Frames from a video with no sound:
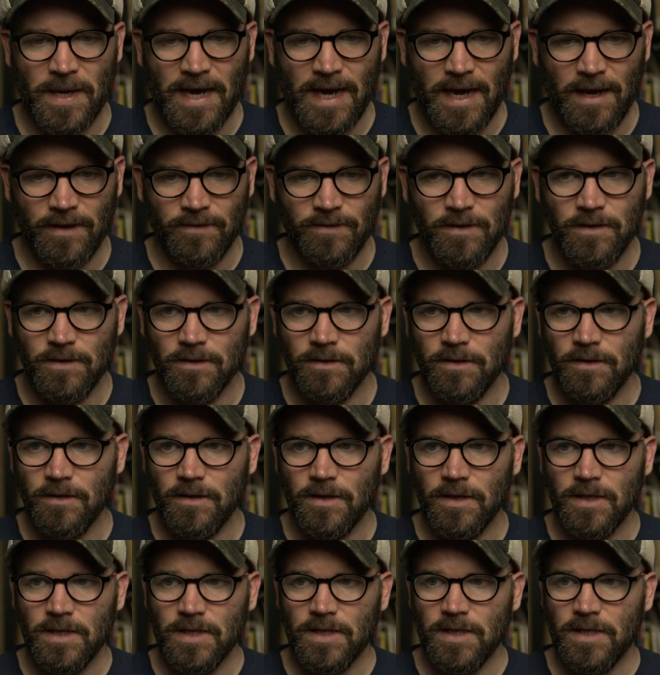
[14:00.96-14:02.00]
path here,
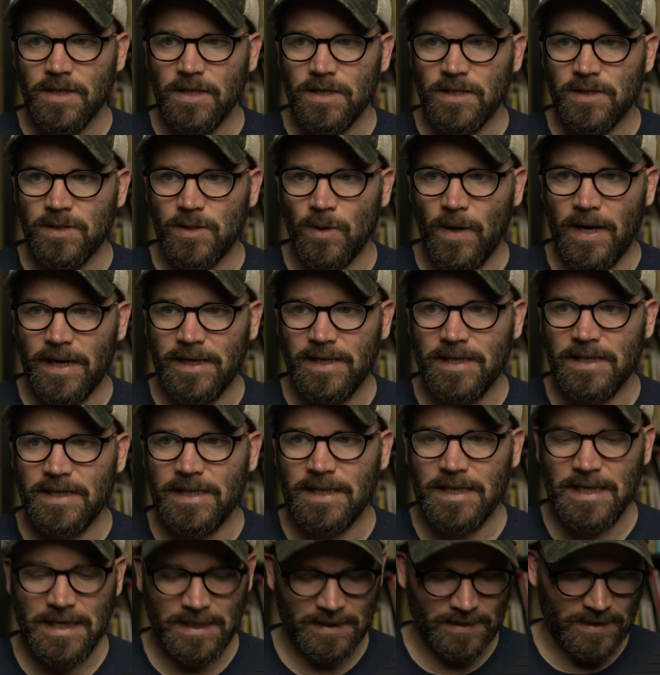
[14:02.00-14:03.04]
so I can
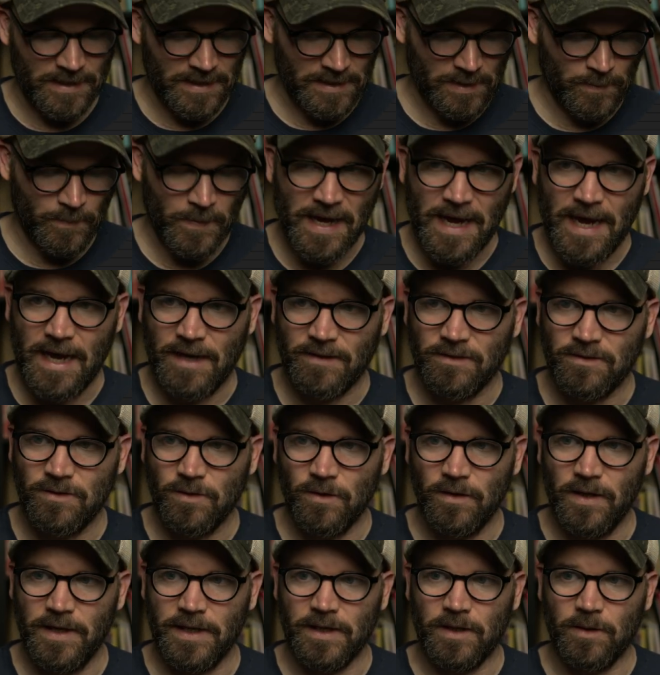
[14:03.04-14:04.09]
connect this path
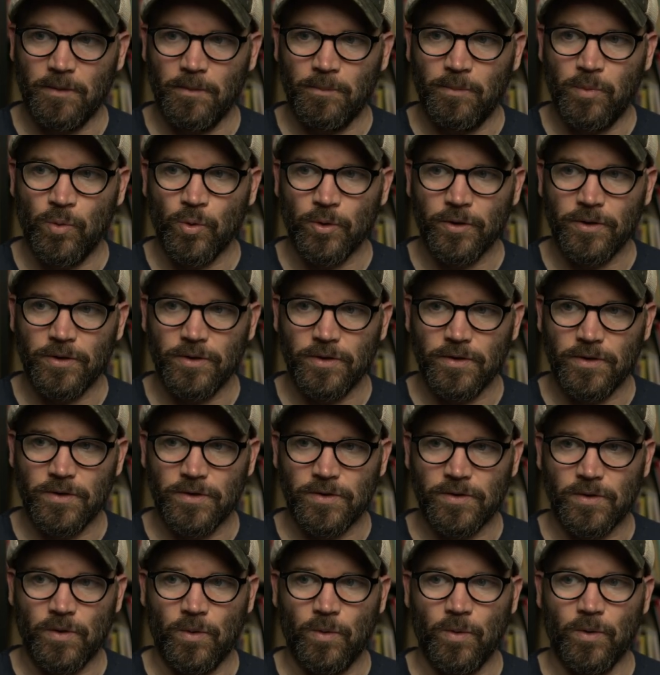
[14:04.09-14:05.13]
to like
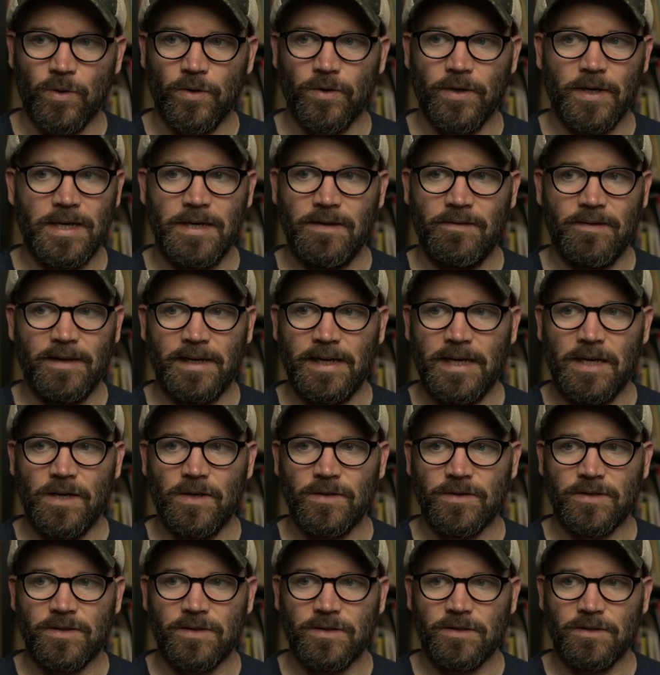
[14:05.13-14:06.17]
borders or anything
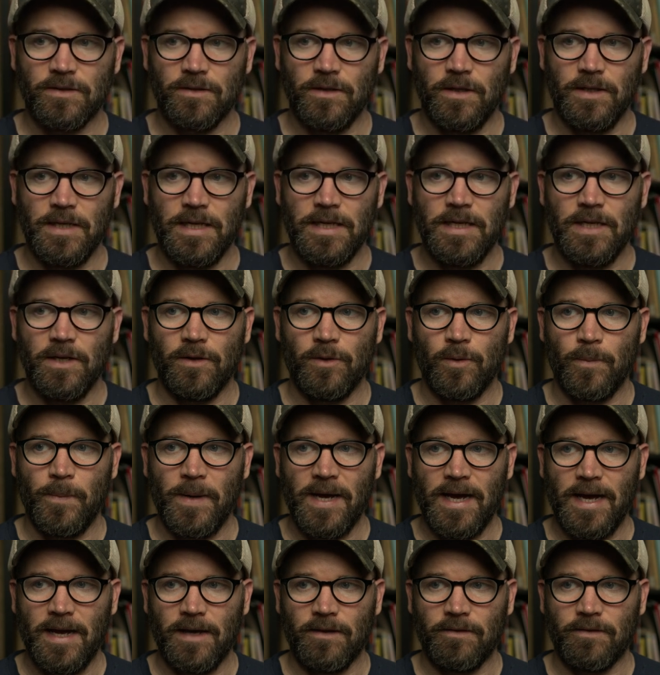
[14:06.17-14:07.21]
else, any other
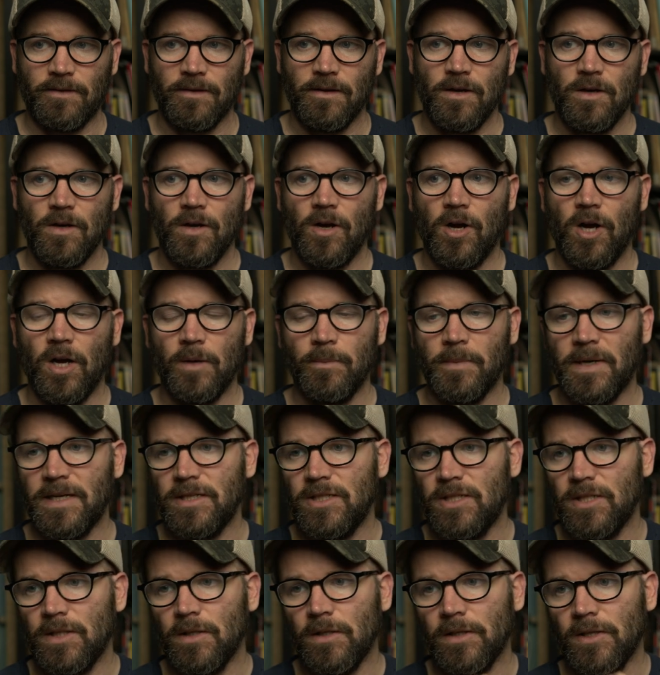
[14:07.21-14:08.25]
path on my
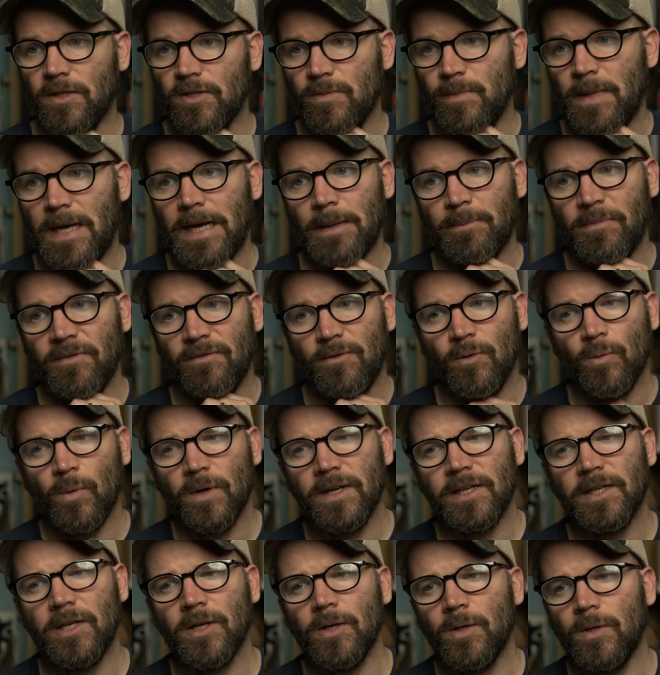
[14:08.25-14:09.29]
GeoLayers map. If you
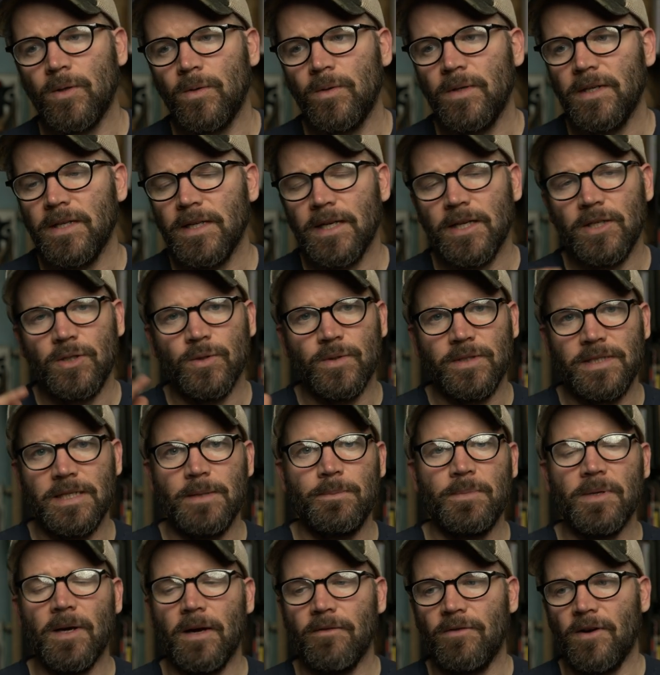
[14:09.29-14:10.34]
want to go and do a
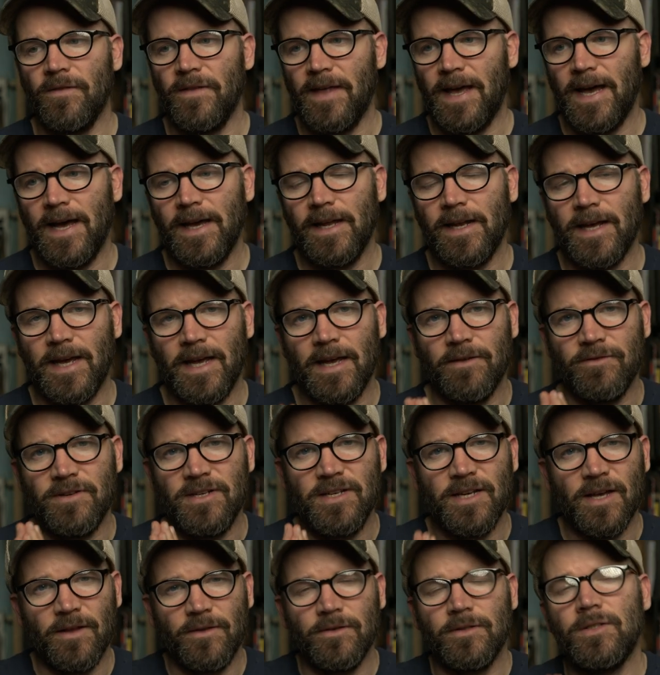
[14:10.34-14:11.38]
deep dive on that, I have
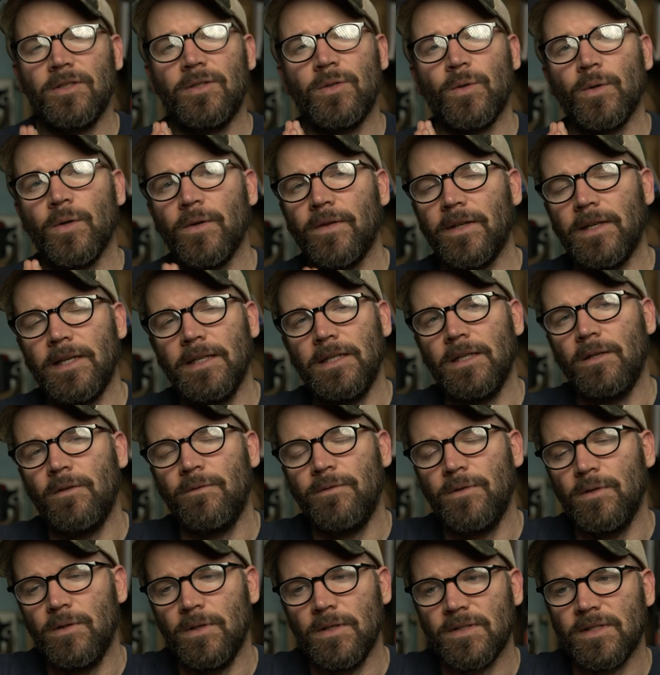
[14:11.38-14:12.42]
another tutorial that I did a
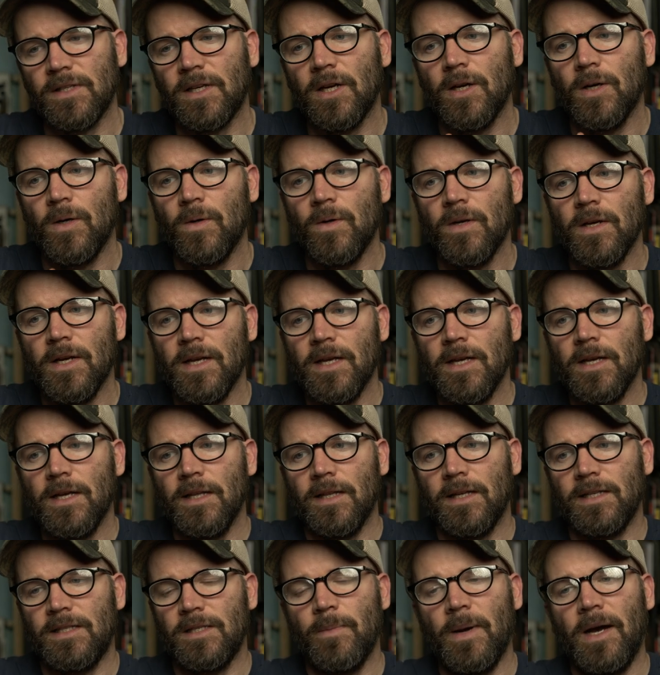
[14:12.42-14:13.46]
few years ago
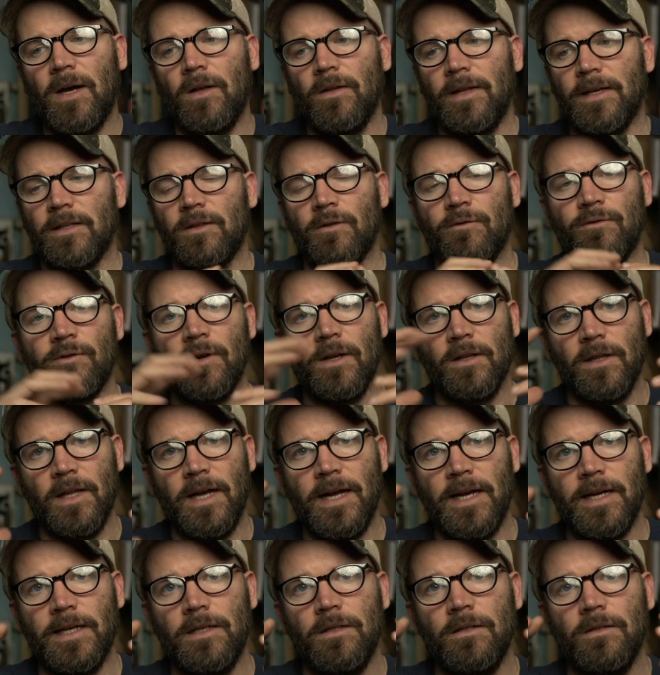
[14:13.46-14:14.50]
that's about like the front
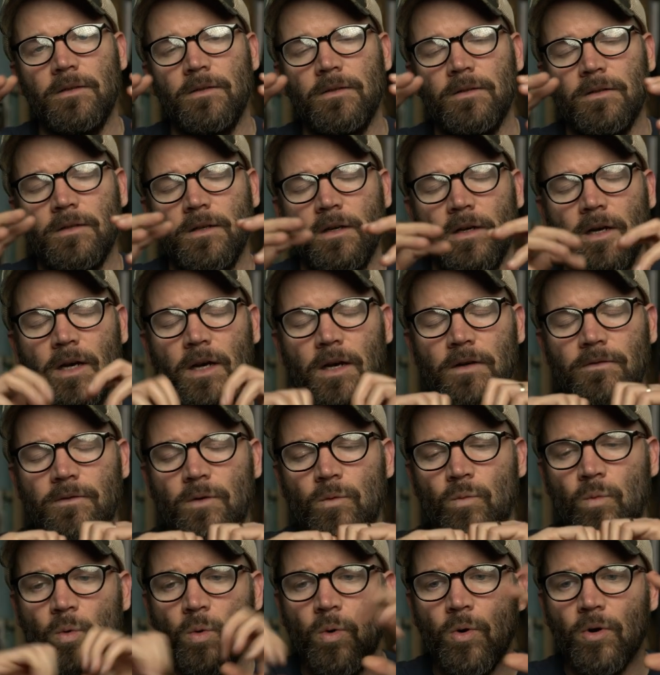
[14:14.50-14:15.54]
line of a
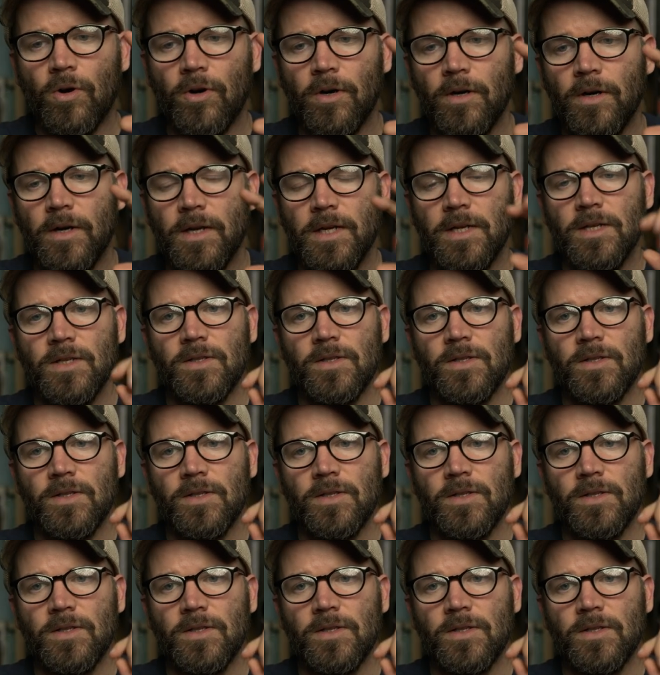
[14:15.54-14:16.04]
war.